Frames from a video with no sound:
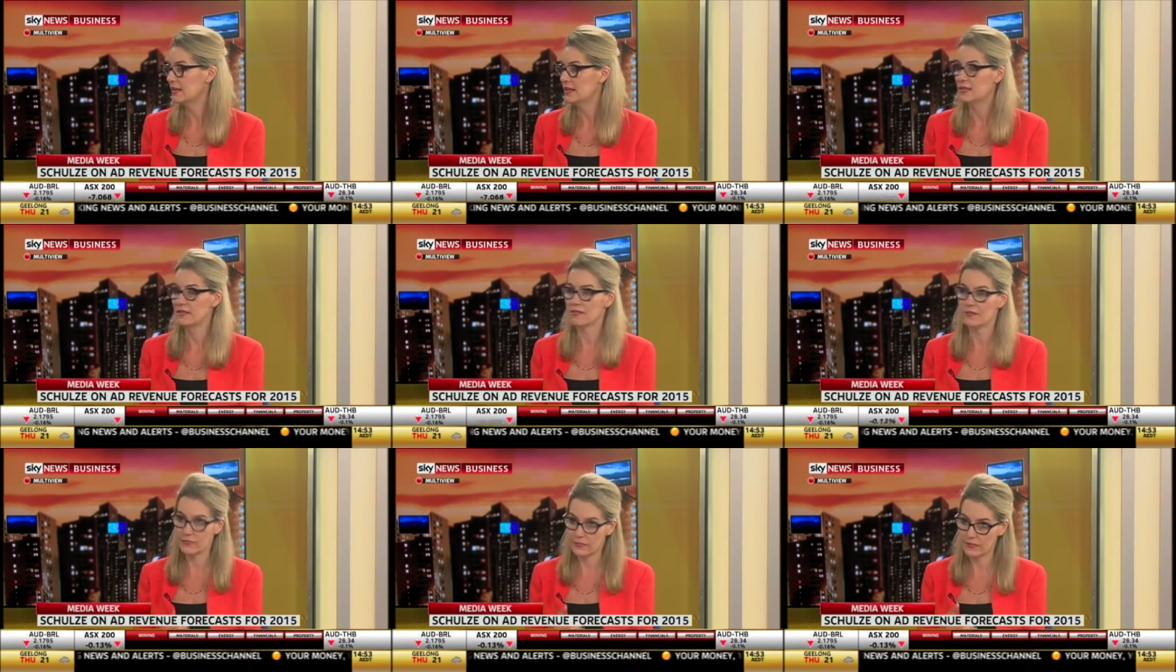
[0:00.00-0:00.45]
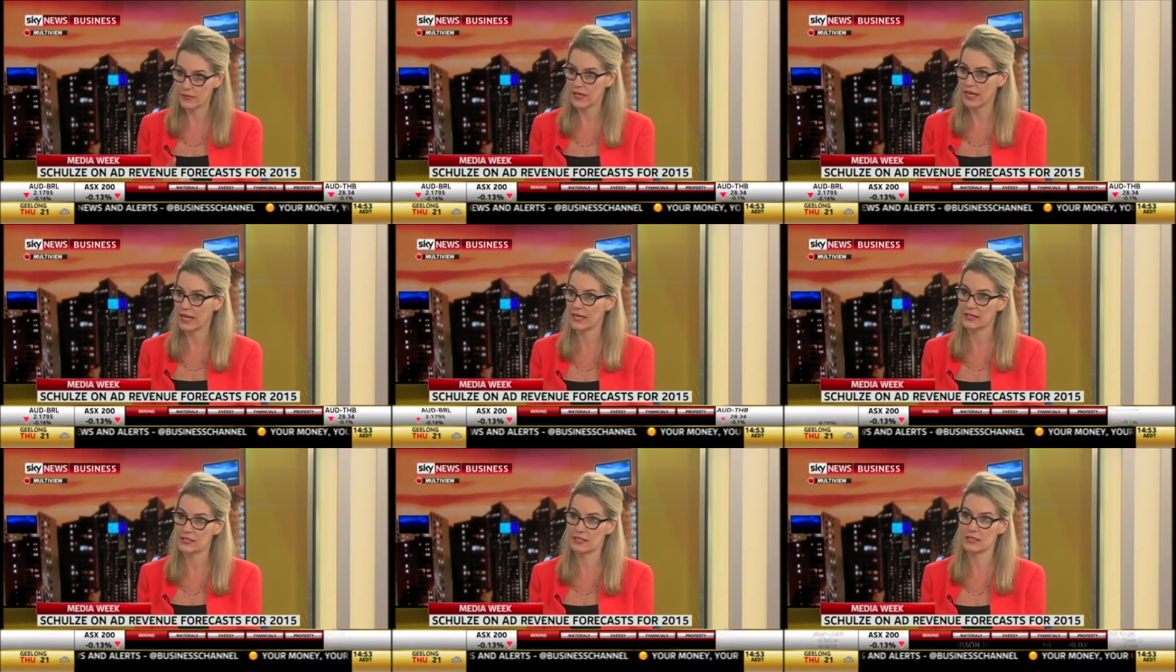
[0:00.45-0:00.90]
for
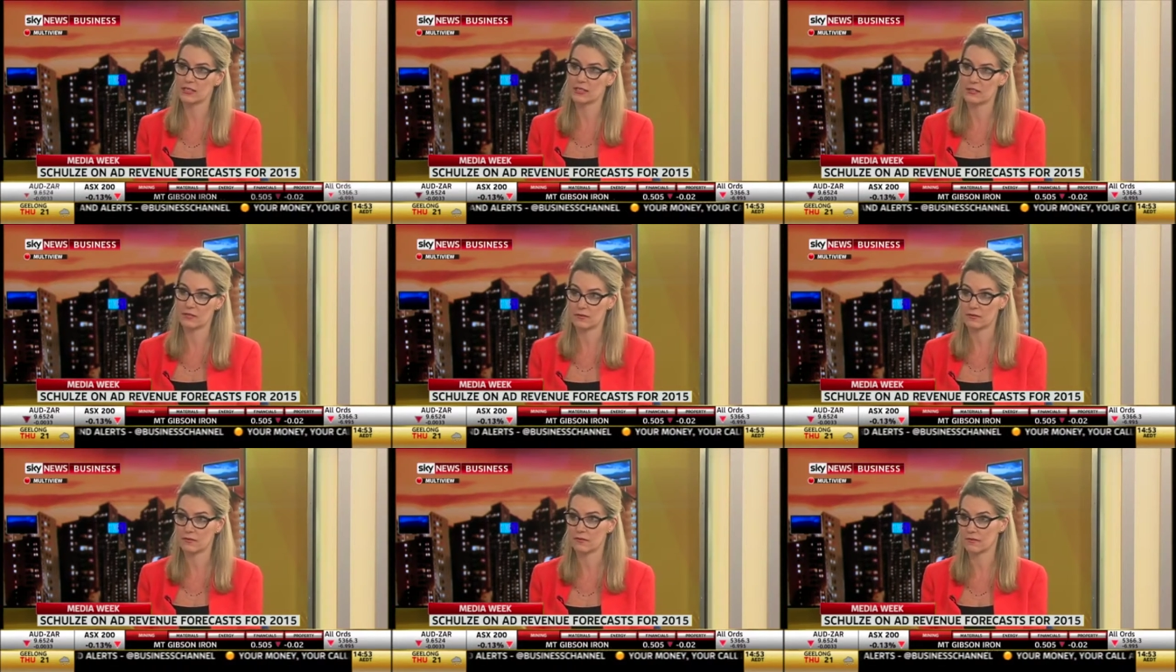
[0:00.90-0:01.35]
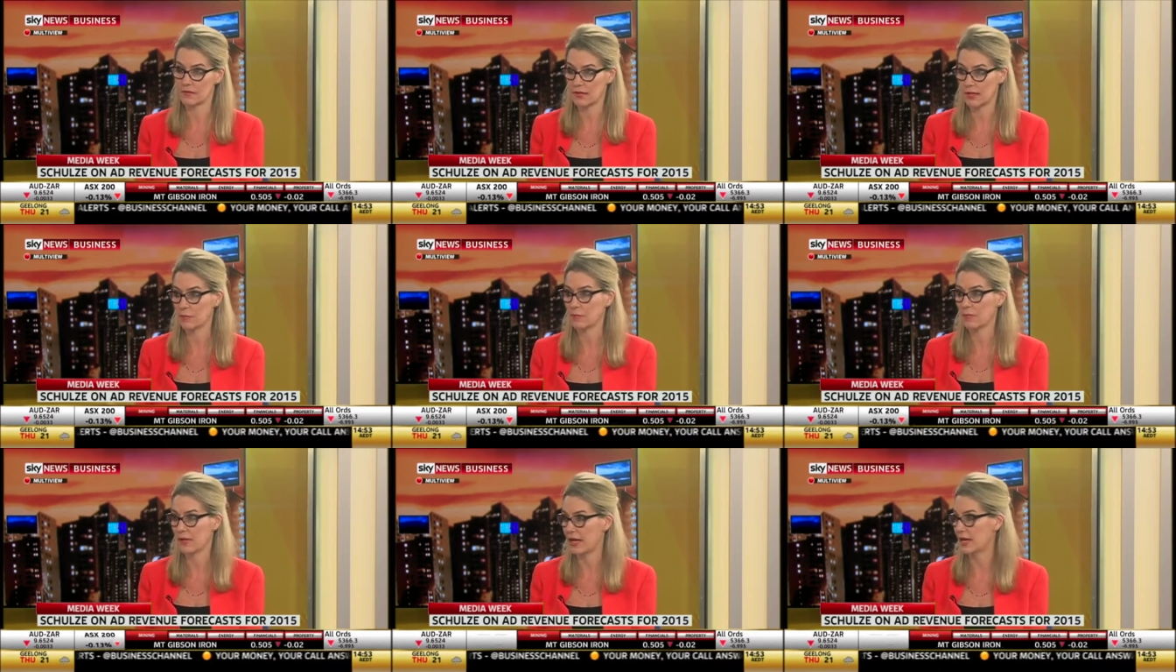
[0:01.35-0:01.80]
that to
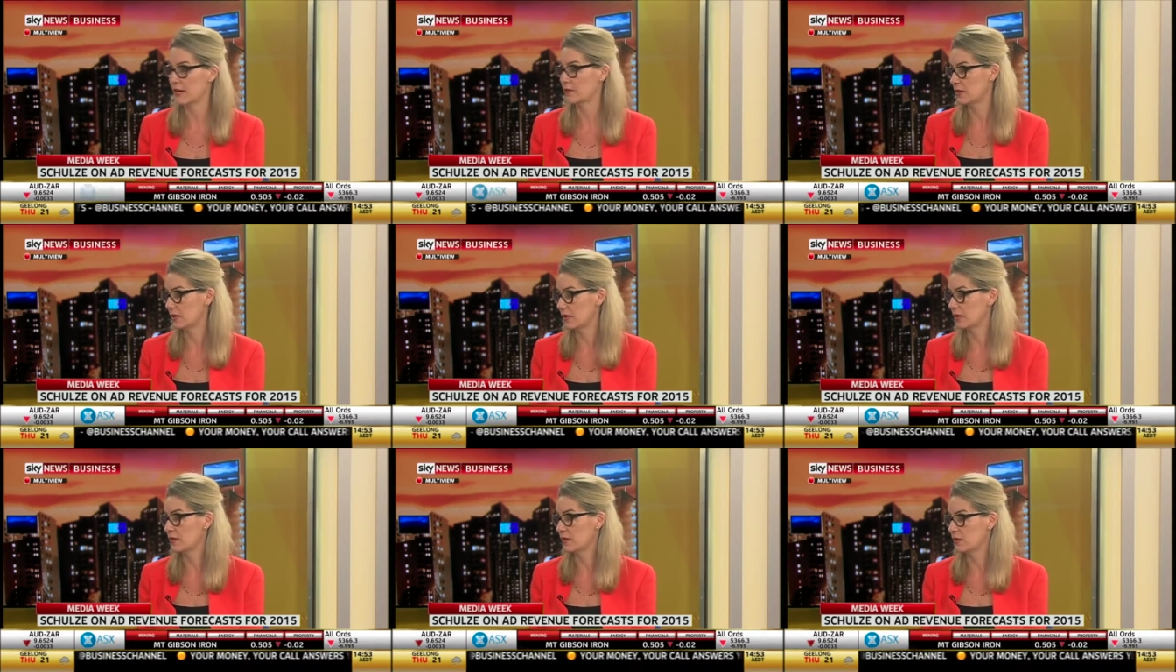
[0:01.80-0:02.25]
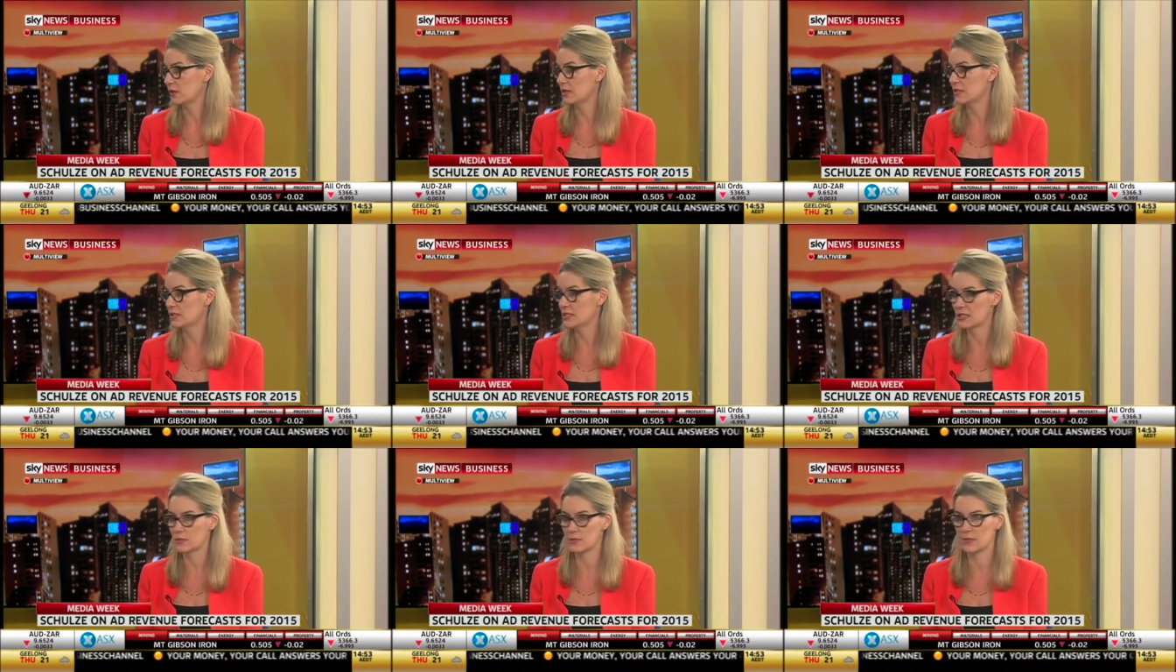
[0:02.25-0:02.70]
come out at only a
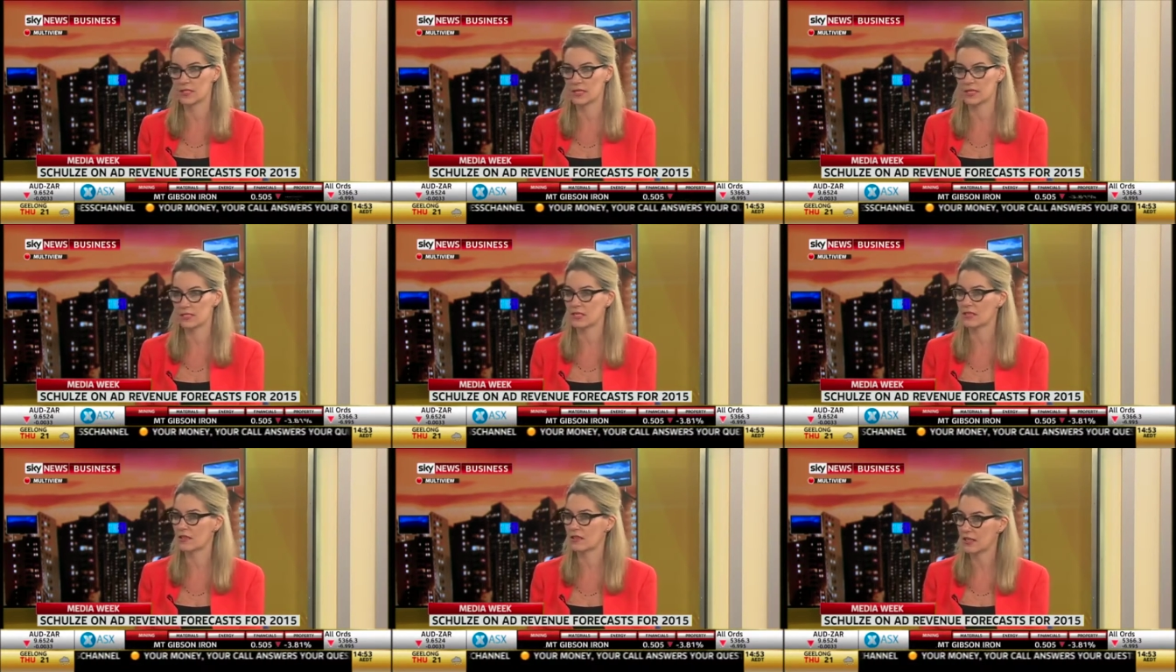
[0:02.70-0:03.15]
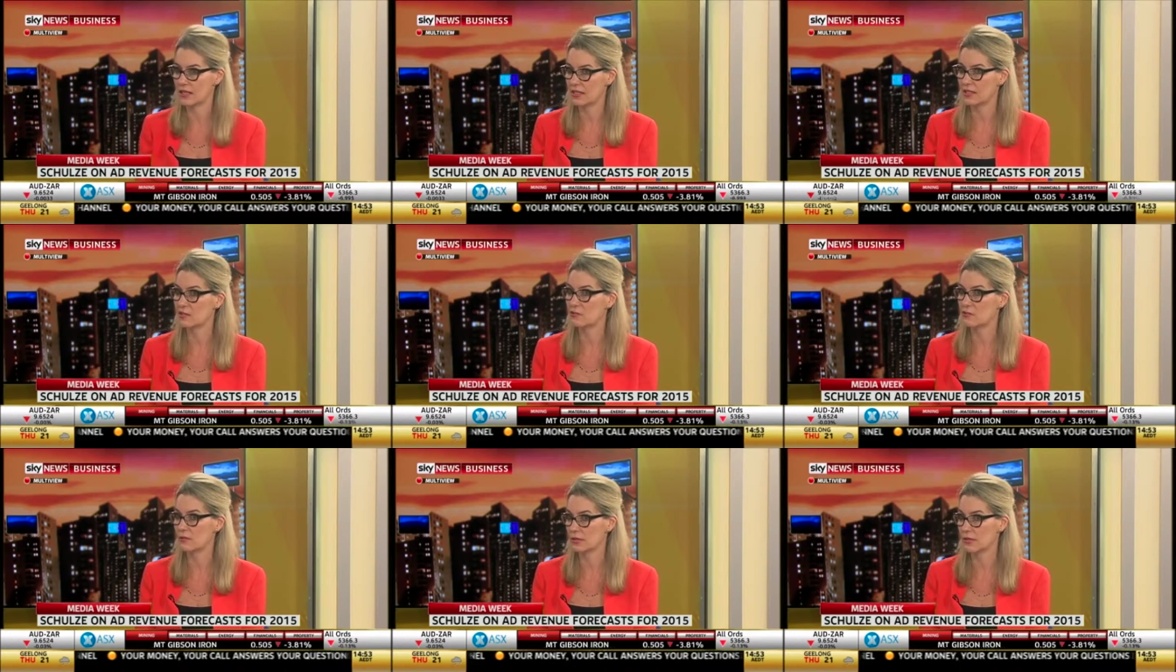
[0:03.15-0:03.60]
6% decline
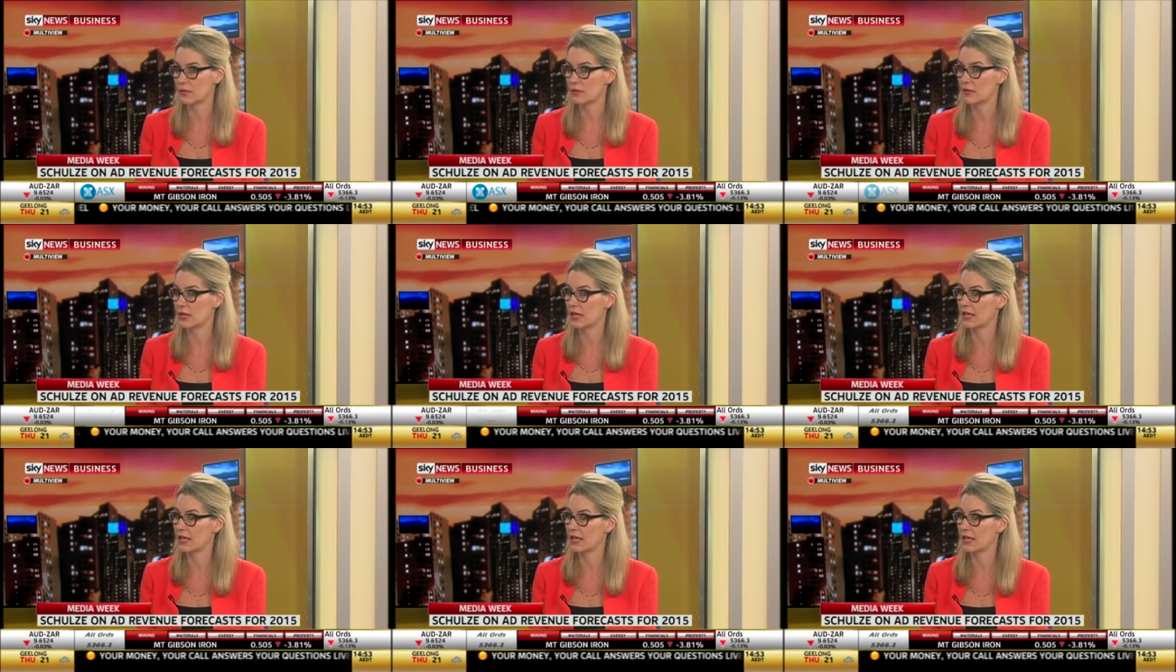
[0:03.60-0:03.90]
is really good.